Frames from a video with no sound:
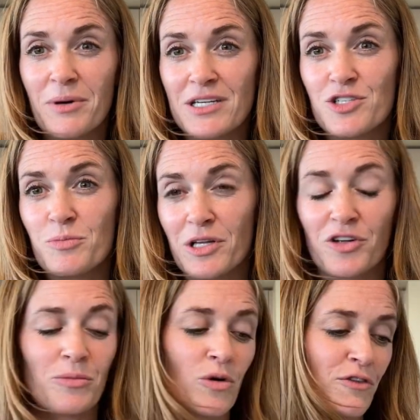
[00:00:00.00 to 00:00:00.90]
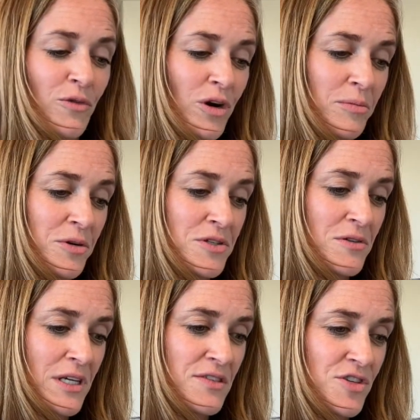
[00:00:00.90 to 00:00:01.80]
but to be a little more affordable. So
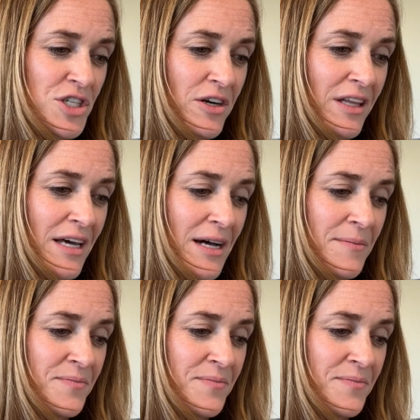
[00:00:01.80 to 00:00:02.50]
thanks for sharing that.